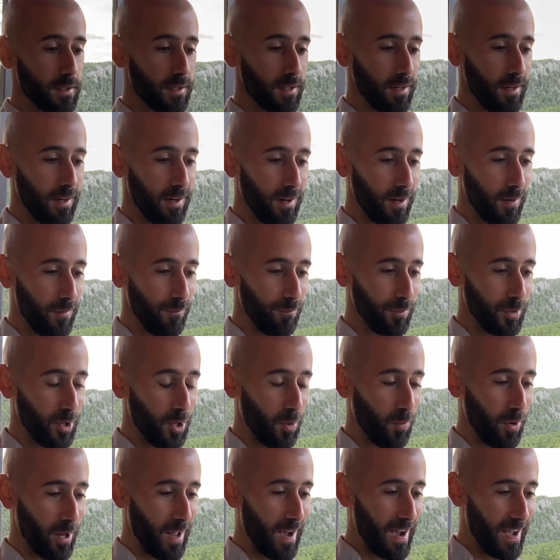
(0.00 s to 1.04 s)
You know,
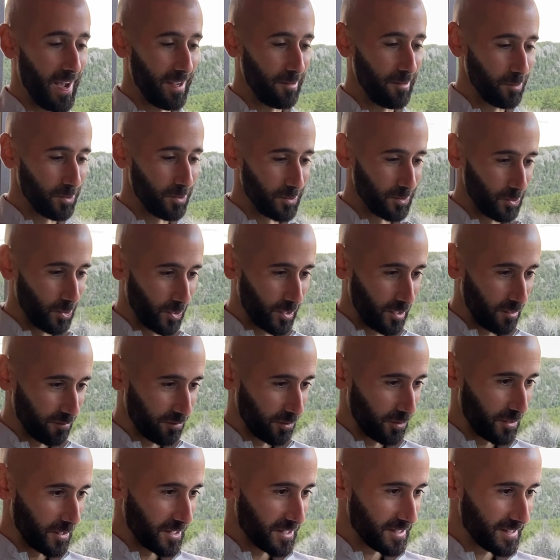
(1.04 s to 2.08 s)
when I was looking for
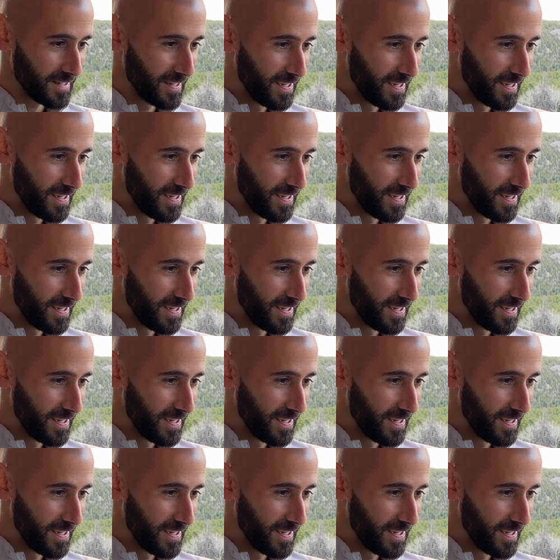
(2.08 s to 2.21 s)
this,